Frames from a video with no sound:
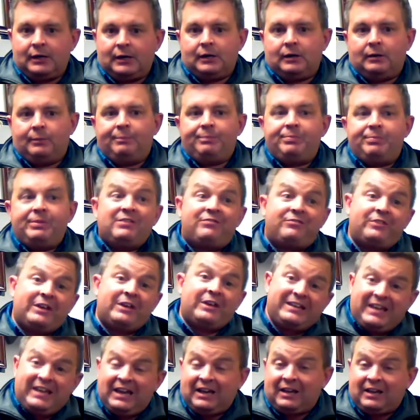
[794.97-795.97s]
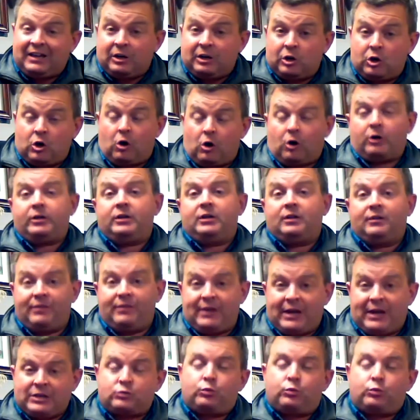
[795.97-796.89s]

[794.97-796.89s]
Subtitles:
If they can't get a guardian,